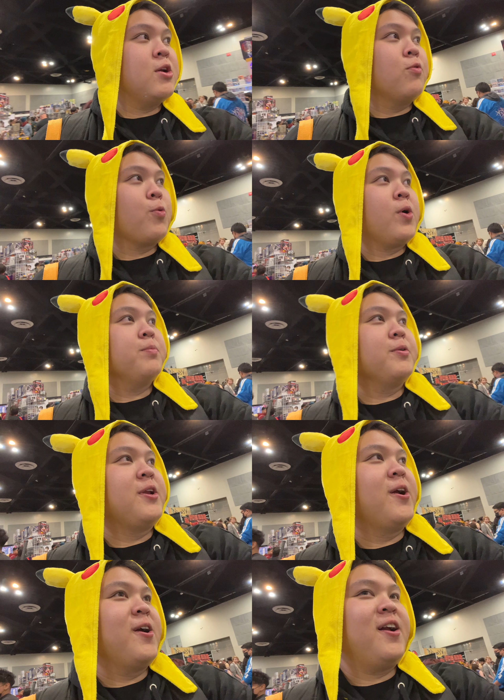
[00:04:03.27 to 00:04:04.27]
overwhelmed
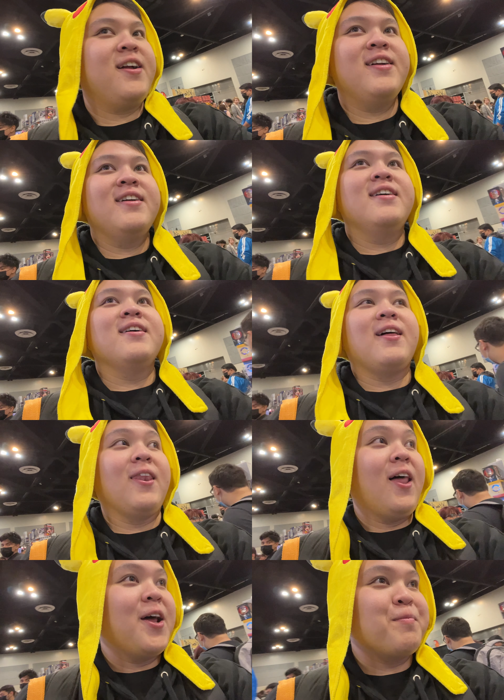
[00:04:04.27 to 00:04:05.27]
in here.
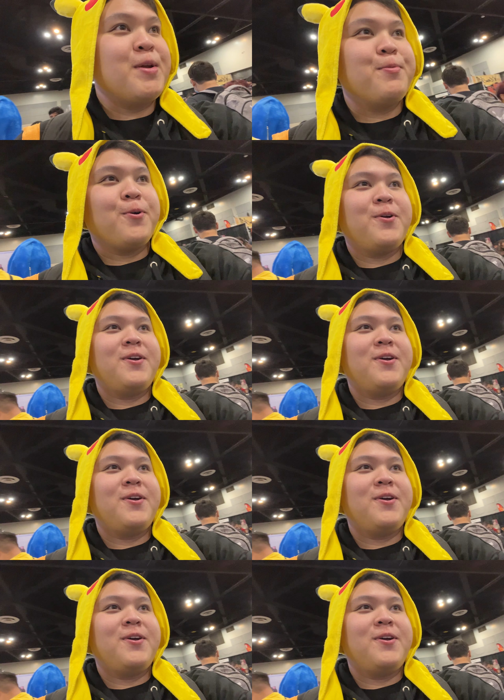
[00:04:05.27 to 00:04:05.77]
A lot of people.